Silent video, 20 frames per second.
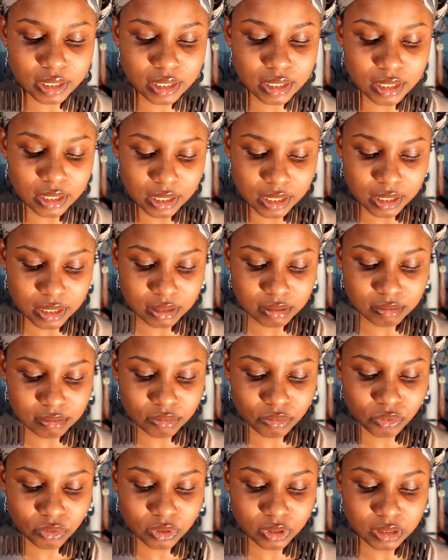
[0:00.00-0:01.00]
can't
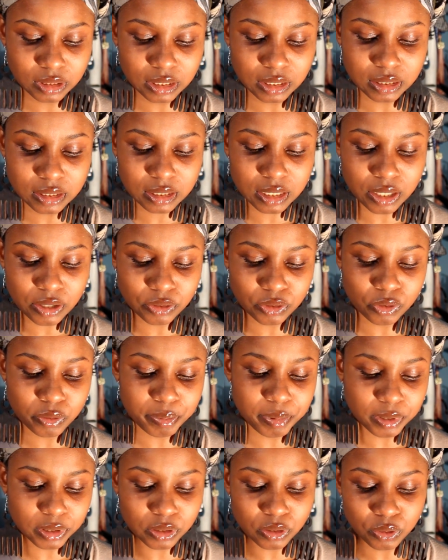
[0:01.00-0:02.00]
really tell you
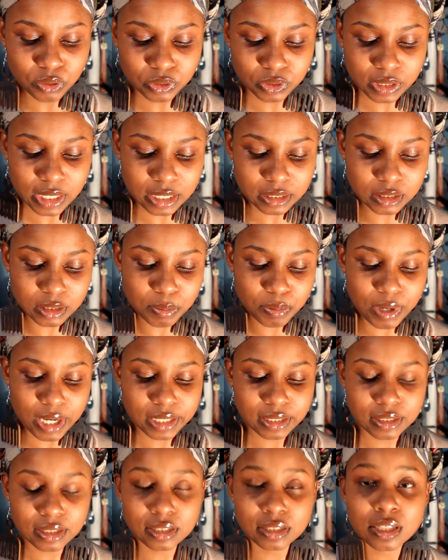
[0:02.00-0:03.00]
but those that's the
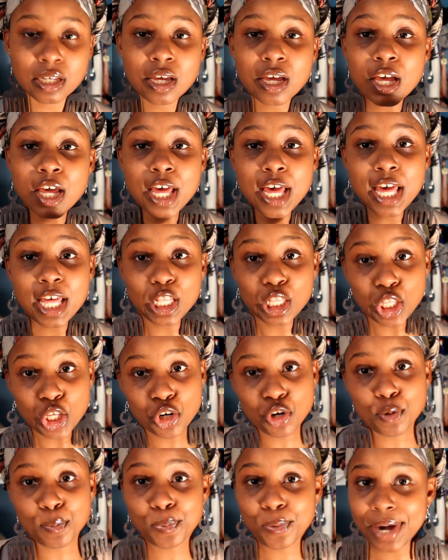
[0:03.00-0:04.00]
prices a
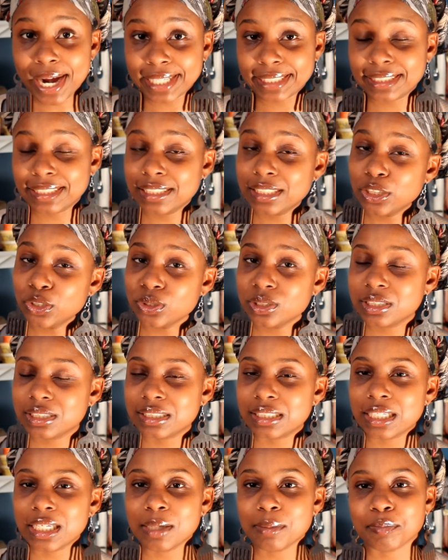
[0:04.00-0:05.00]
little pricey a little
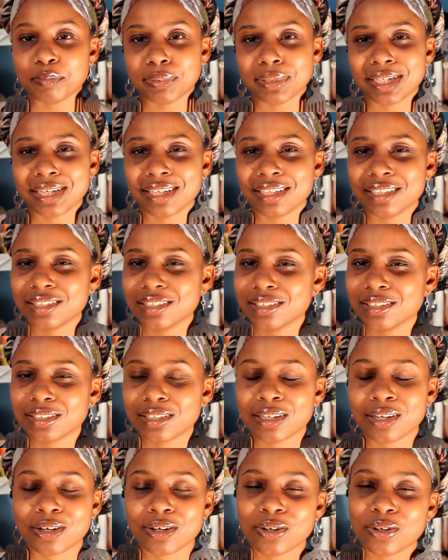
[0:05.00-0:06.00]
steep but you
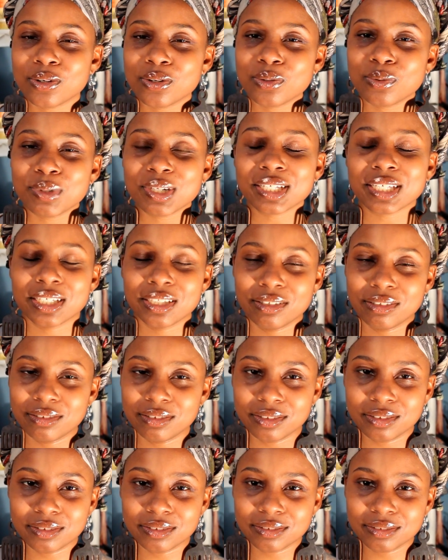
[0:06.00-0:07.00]
know what can you
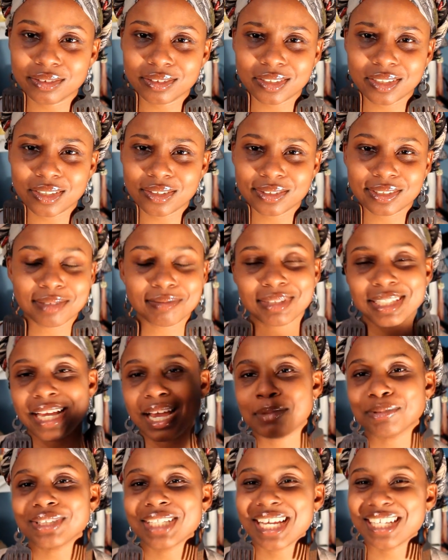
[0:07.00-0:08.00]
do you know
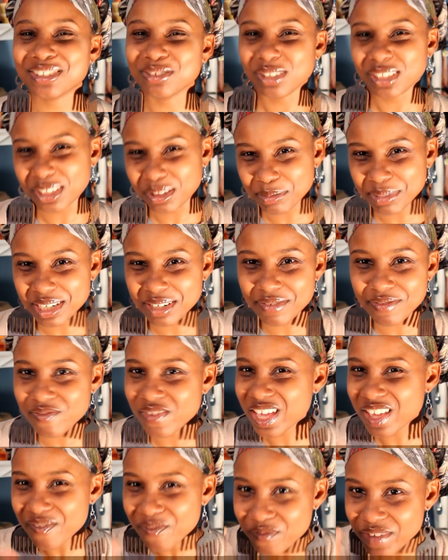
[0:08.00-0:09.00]
sometimes you gotta do a little bit
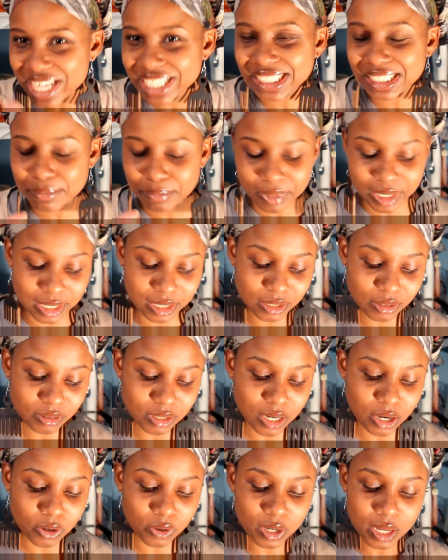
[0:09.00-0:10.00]
of investment you
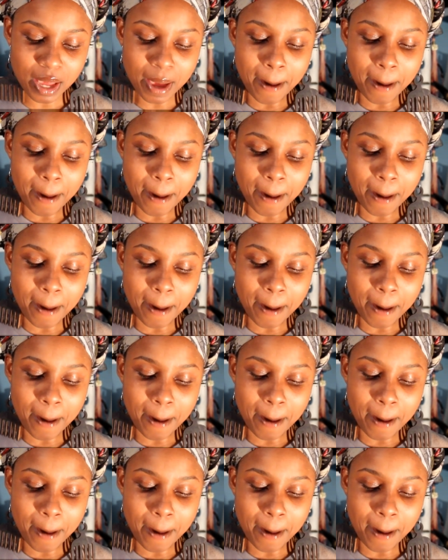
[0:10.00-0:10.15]
know